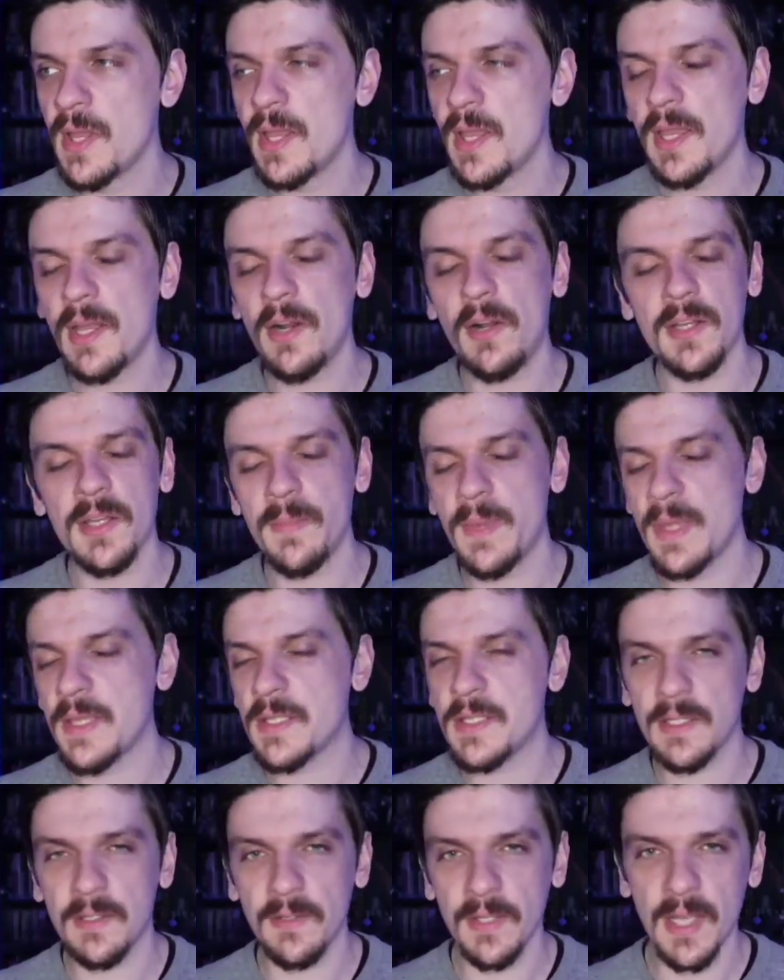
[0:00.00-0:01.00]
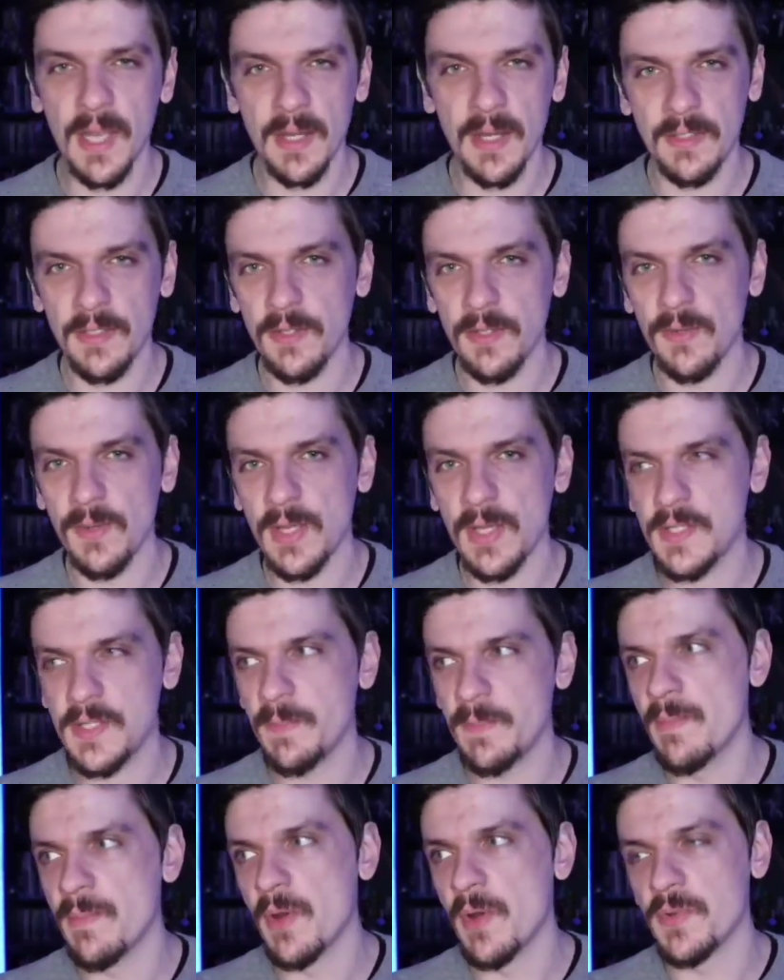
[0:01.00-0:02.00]
And all you basically got to do is
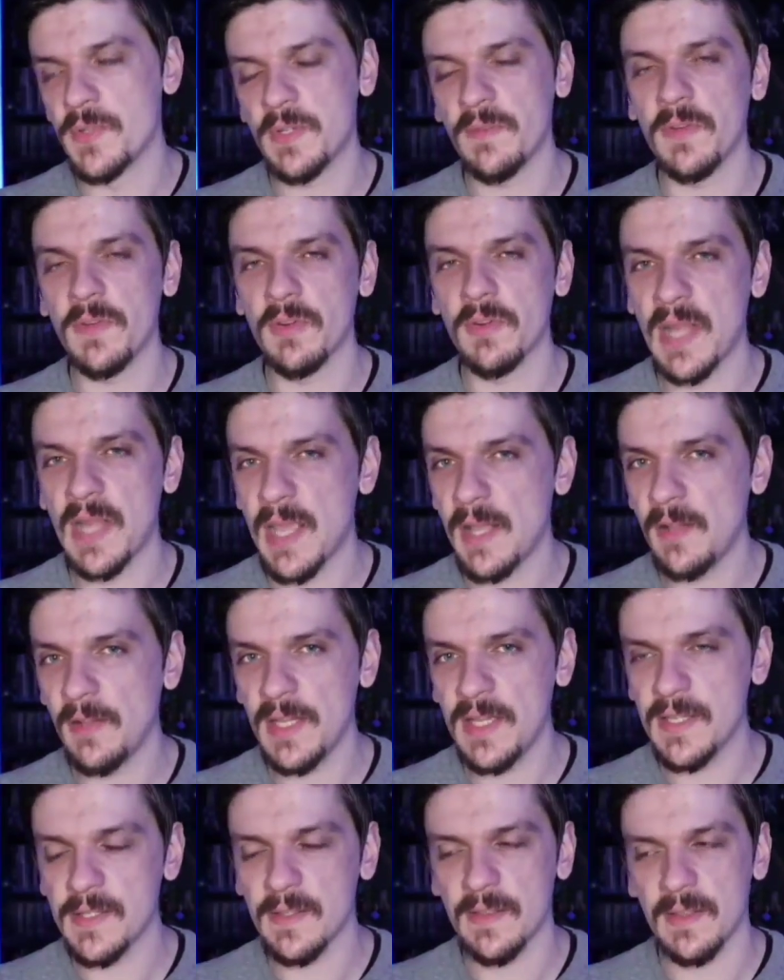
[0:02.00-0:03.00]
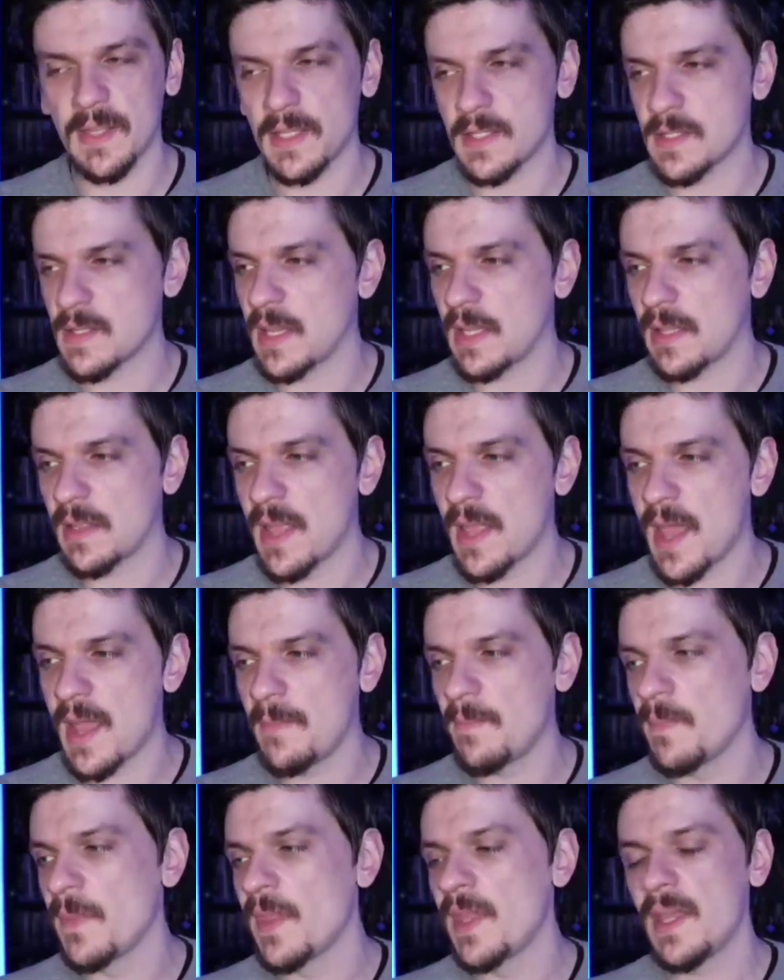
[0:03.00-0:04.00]
most of your dailies and things like that.